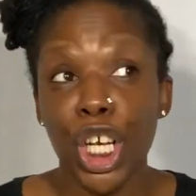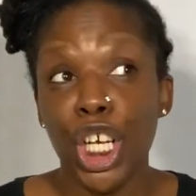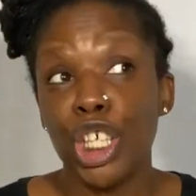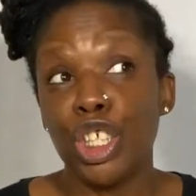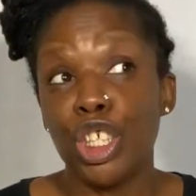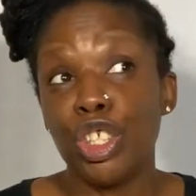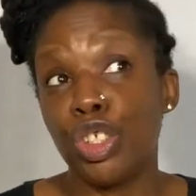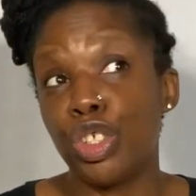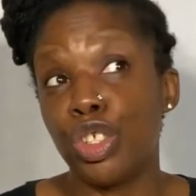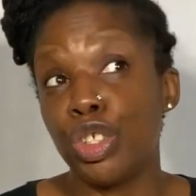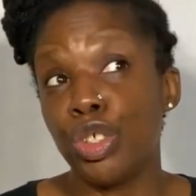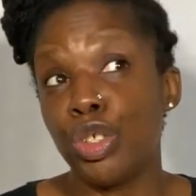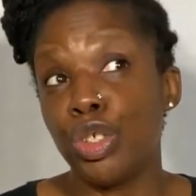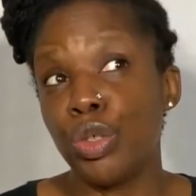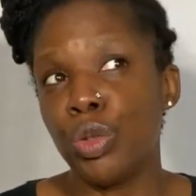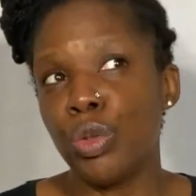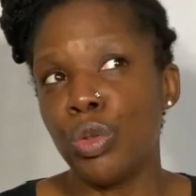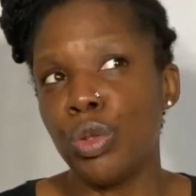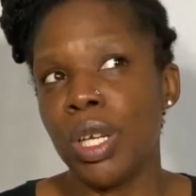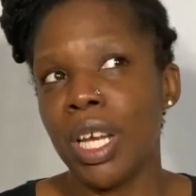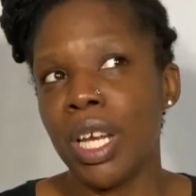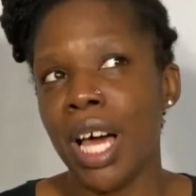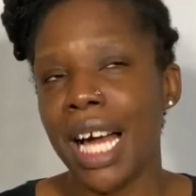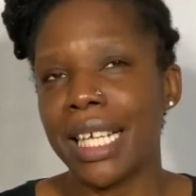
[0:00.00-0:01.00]
Do you
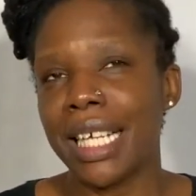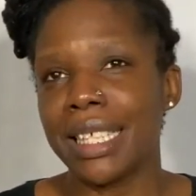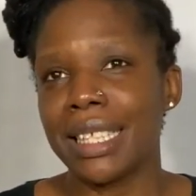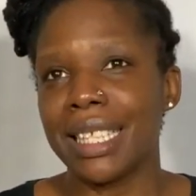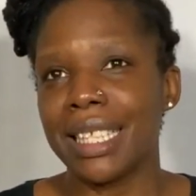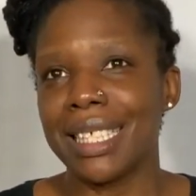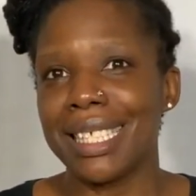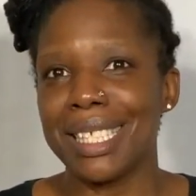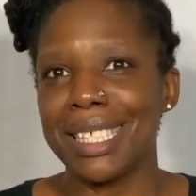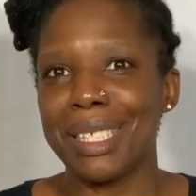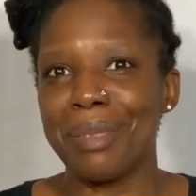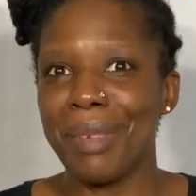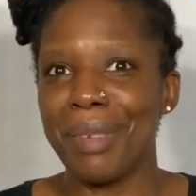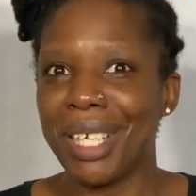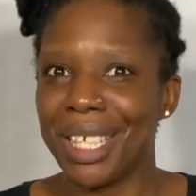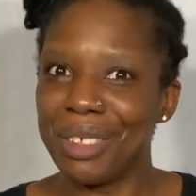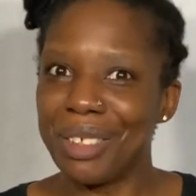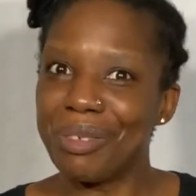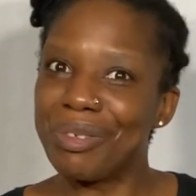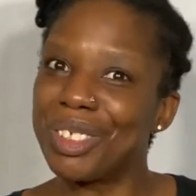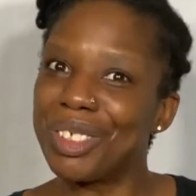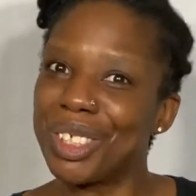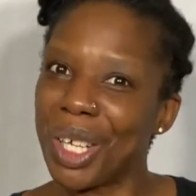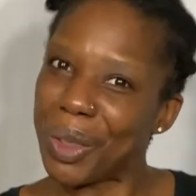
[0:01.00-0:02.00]
like the smell of
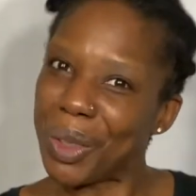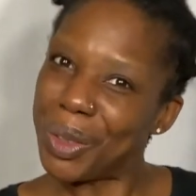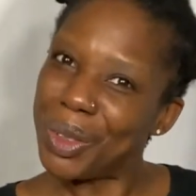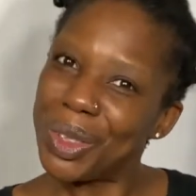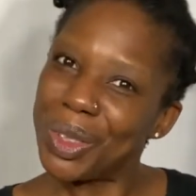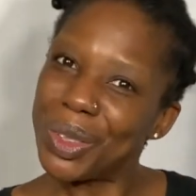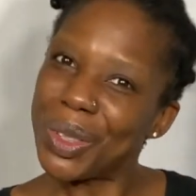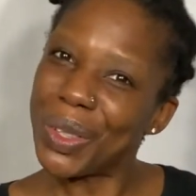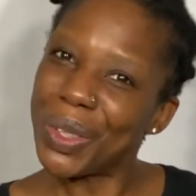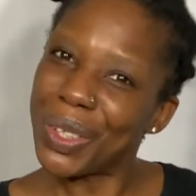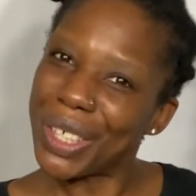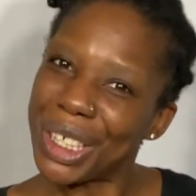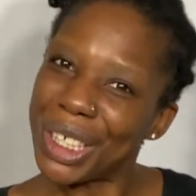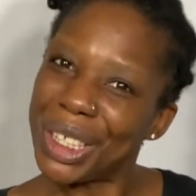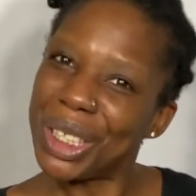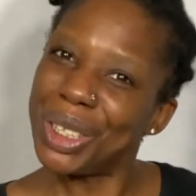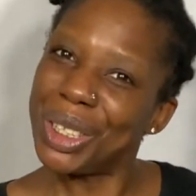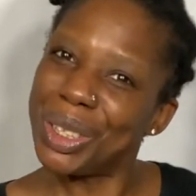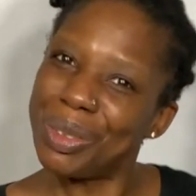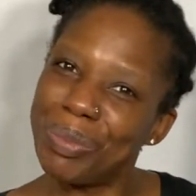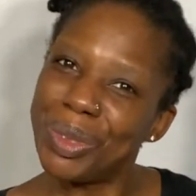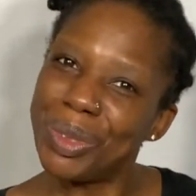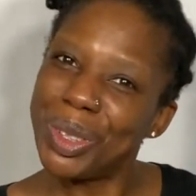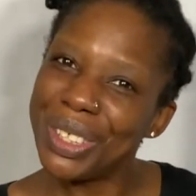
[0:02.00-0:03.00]
toast cooking in the
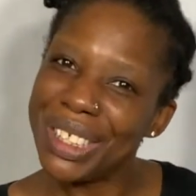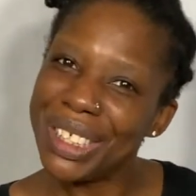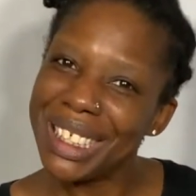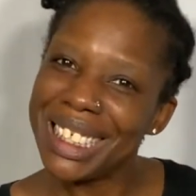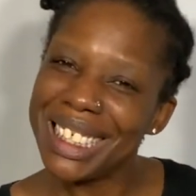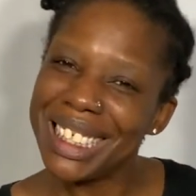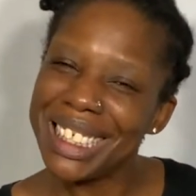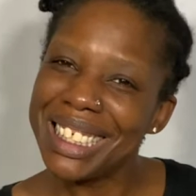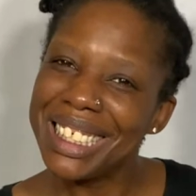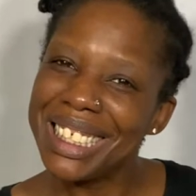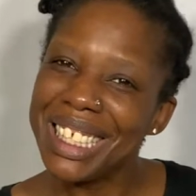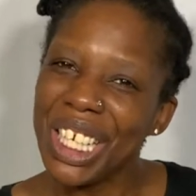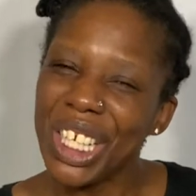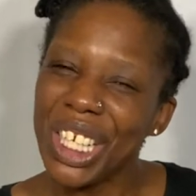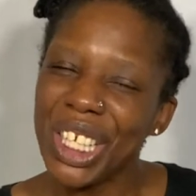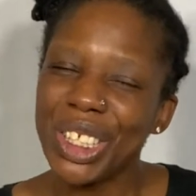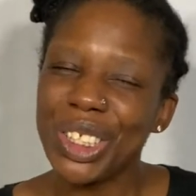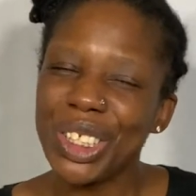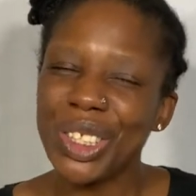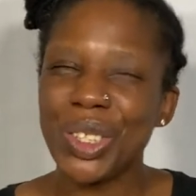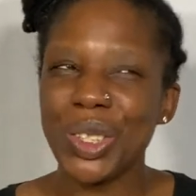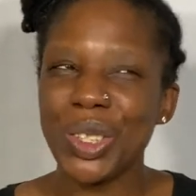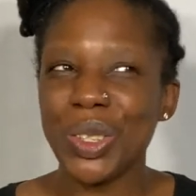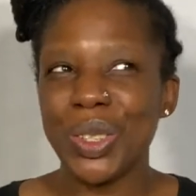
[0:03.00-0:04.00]
morning?
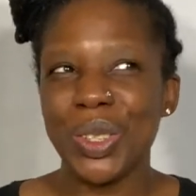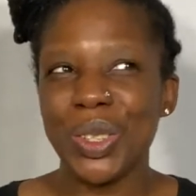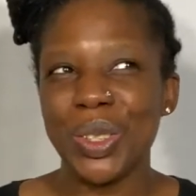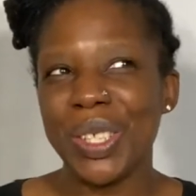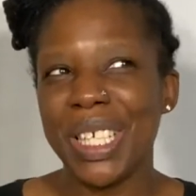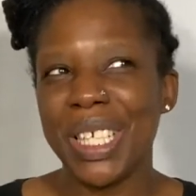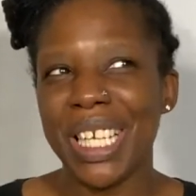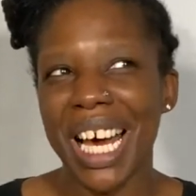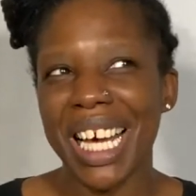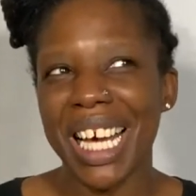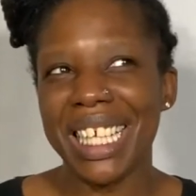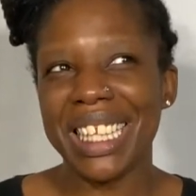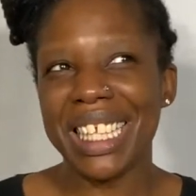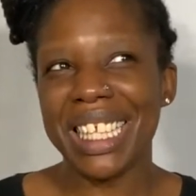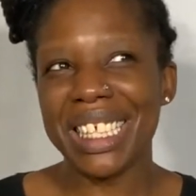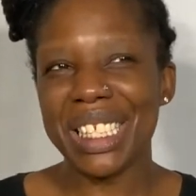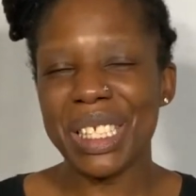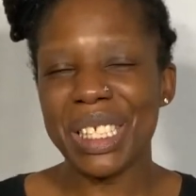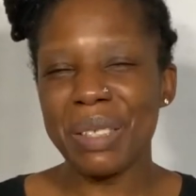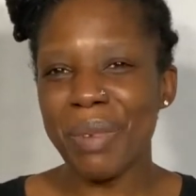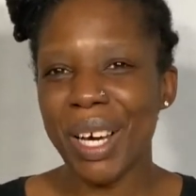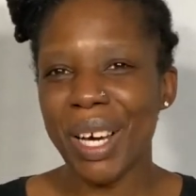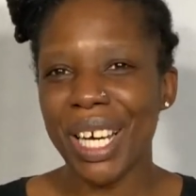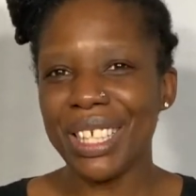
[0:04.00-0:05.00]
Do you like the
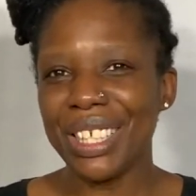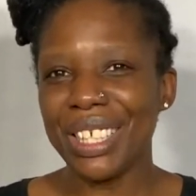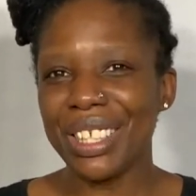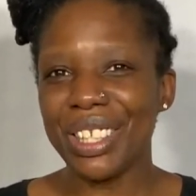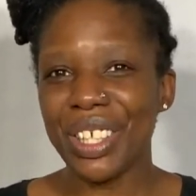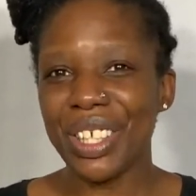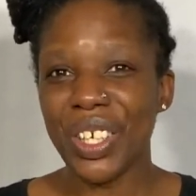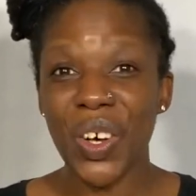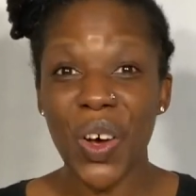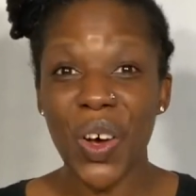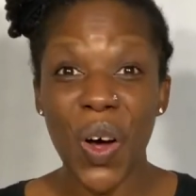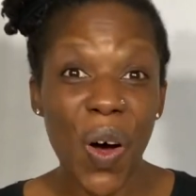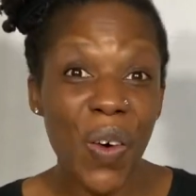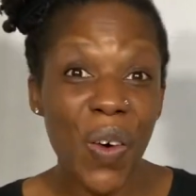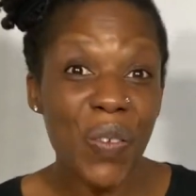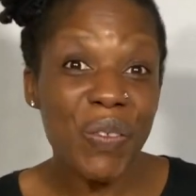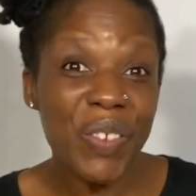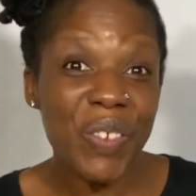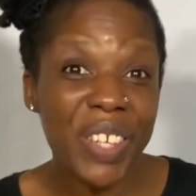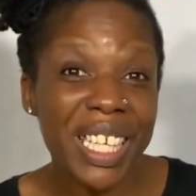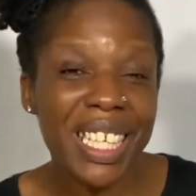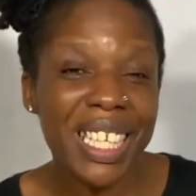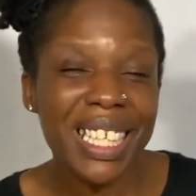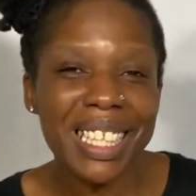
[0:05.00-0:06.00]
smell of the
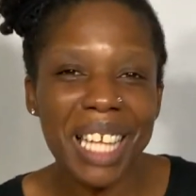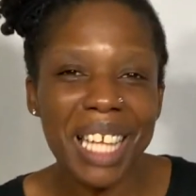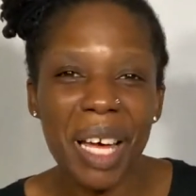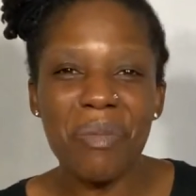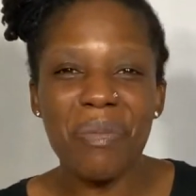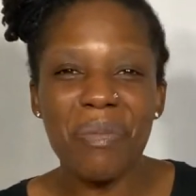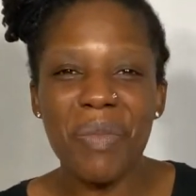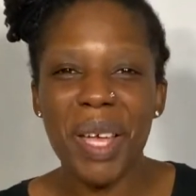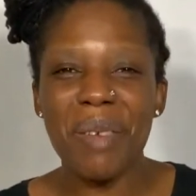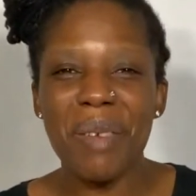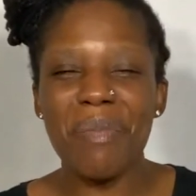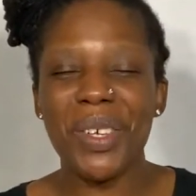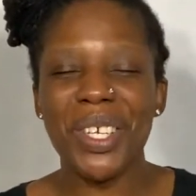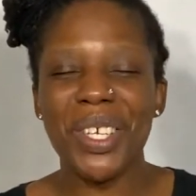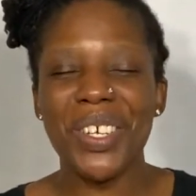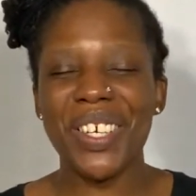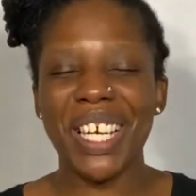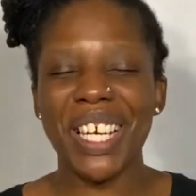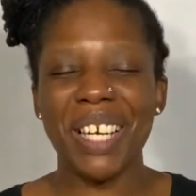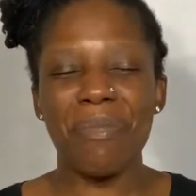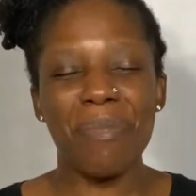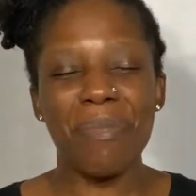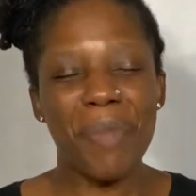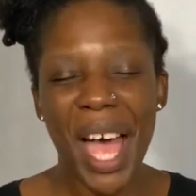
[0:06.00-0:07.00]
coffee that maybe your
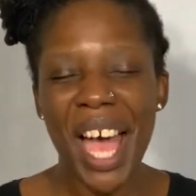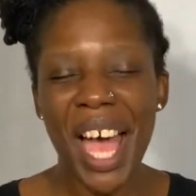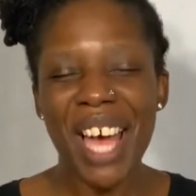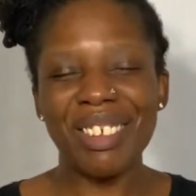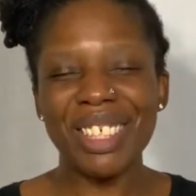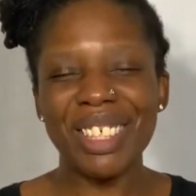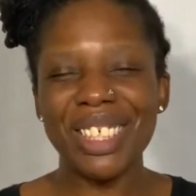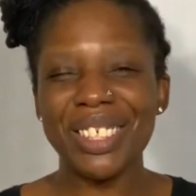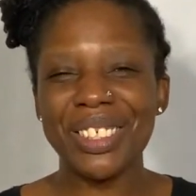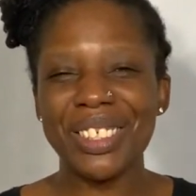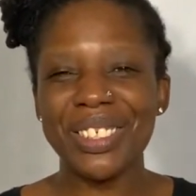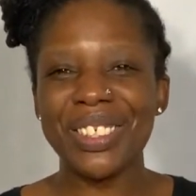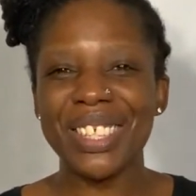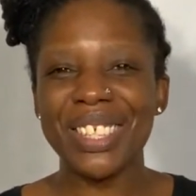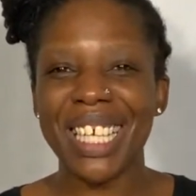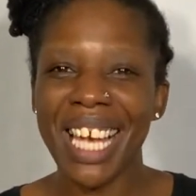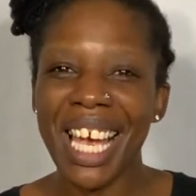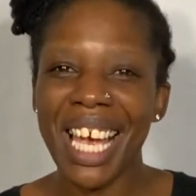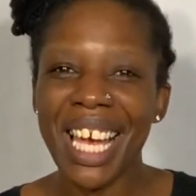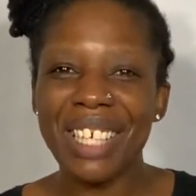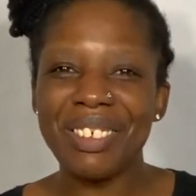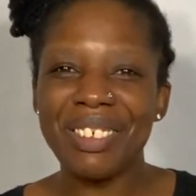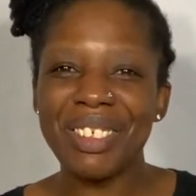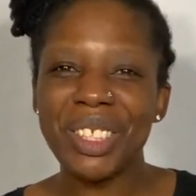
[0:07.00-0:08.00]
parents or
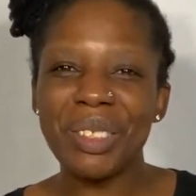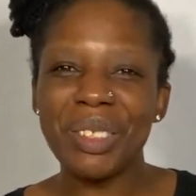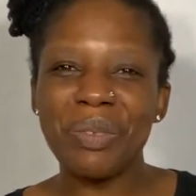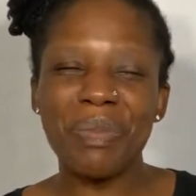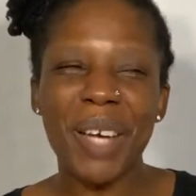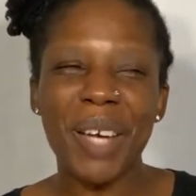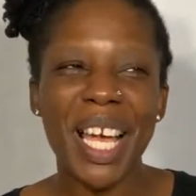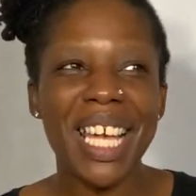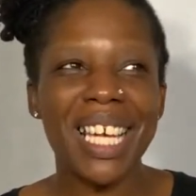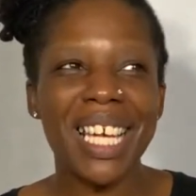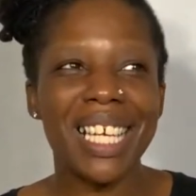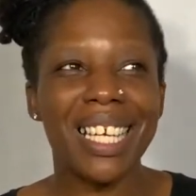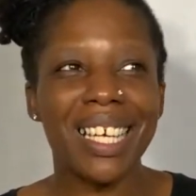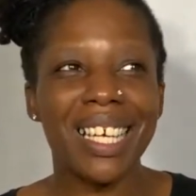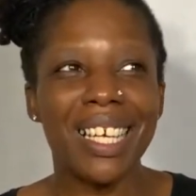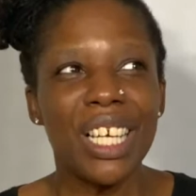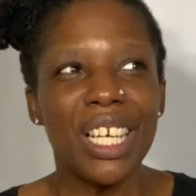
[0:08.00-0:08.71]
carers make?